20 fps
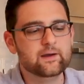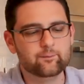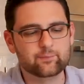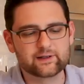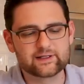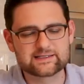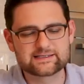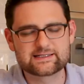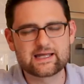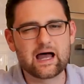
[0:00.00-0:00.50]

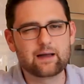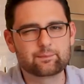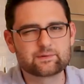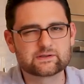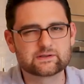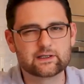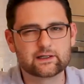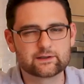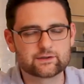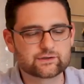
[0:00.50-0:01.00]
but its top
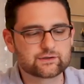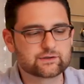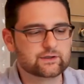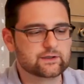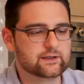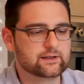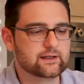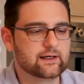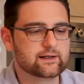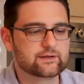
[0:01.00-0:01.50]
is not as
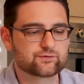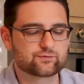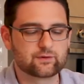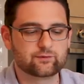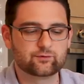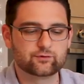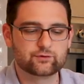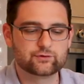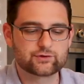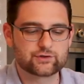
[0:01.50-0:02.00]
good and not as
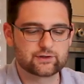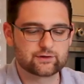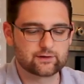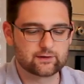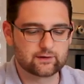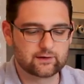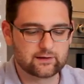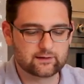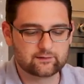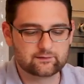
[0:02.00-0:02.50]

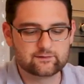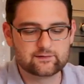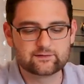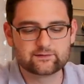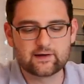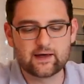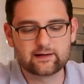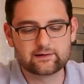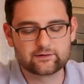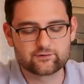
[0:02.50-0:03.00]
revolutionarily
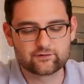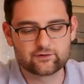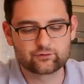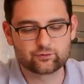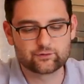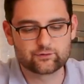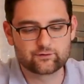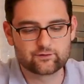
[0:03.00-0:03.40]
designed as this one.